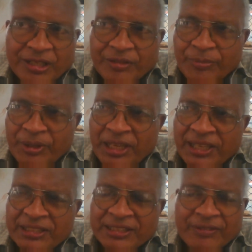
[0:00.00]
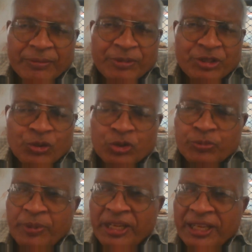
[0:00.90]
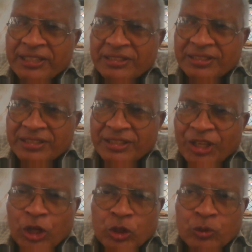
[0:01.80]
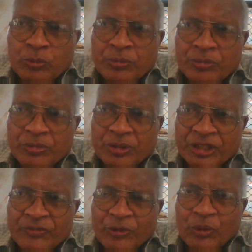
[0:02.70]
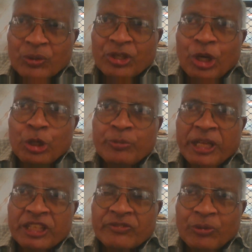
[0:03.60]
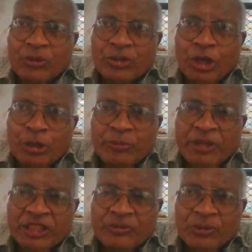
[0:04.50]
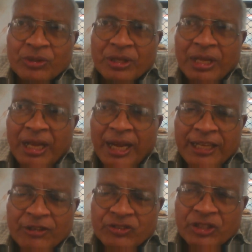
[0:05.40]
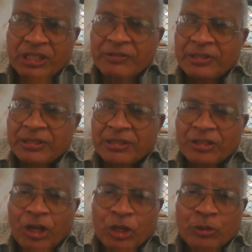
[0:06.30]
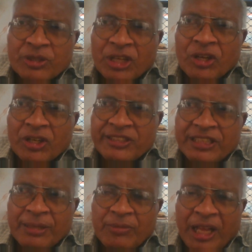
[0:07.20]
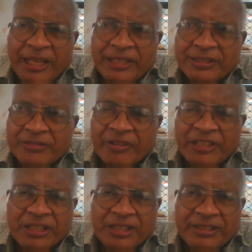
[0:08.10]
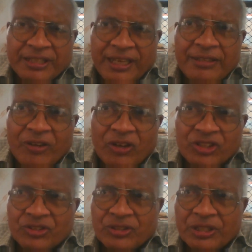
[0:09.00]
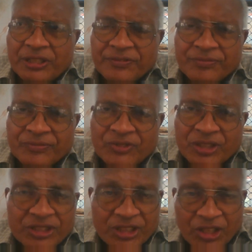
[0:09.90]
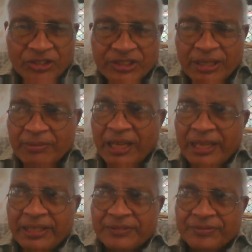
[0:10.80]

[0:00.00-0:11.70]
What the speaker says: Building is, everybody knows buildings, column this floor, column next floor, column next floor, and you have seen even columns are not in the same line, vertically and horizontally. These are not the same line.